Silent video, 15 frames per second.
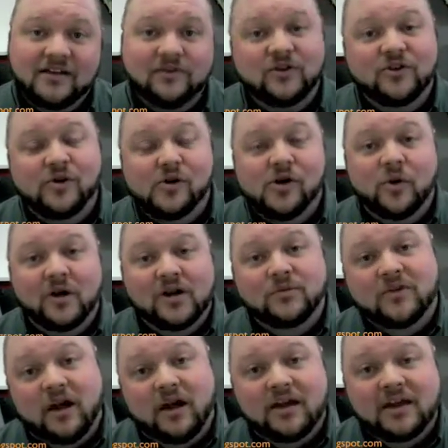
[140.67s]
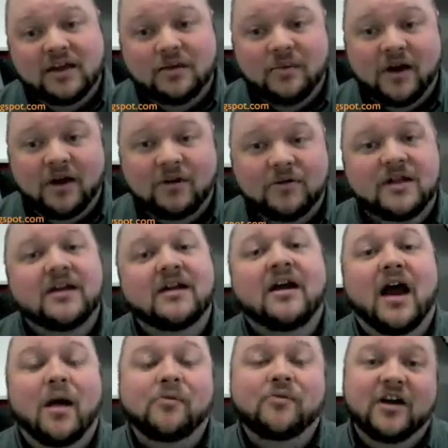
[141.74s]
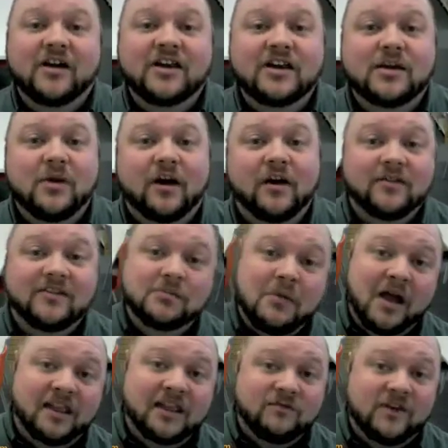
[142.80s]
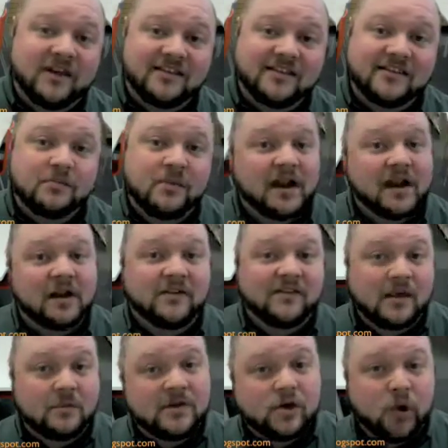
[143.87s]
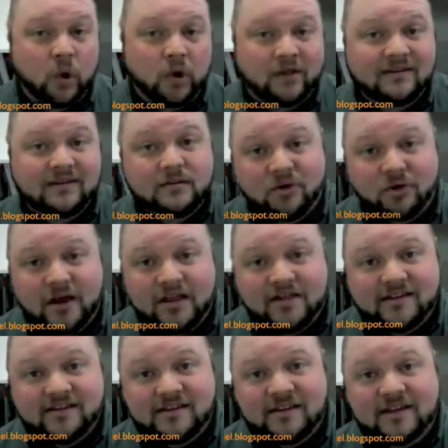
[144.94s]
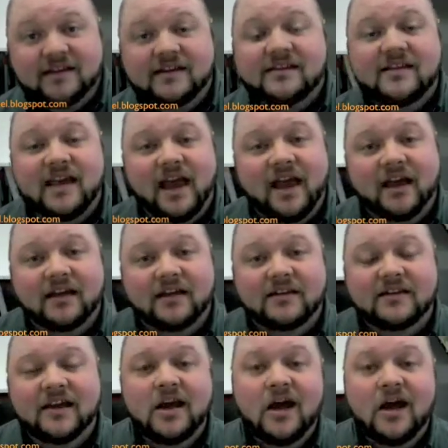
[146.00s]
If you don't know what I'm talking about smiley faces made out of semicolons and parentheses. And